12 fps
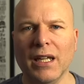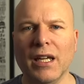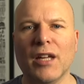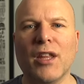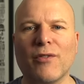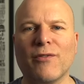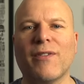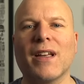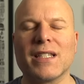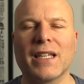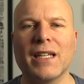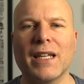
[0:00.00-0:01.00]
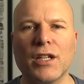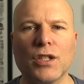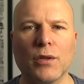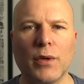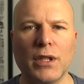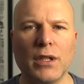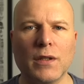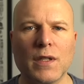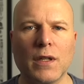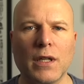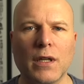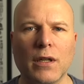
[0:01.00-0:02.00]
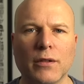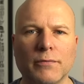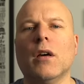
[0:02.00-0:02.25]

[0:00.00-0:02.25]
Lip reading: and that faster connection when you turn it on.